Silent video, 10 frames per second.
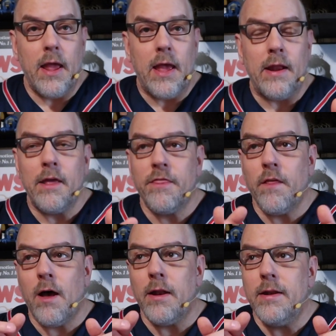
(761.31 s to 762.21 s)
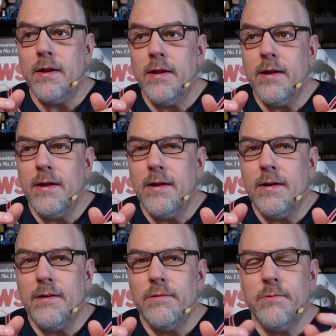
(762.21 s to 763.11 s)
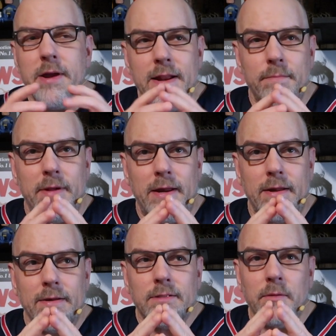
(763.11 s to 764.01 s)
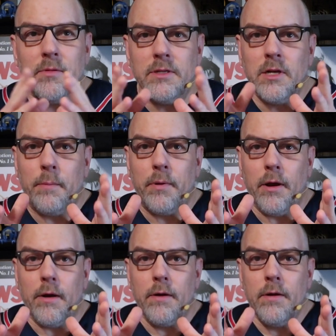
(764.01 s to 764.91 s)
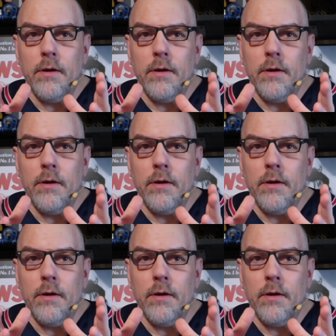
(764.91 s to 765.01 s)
And I thought, wait a minute, something's up here.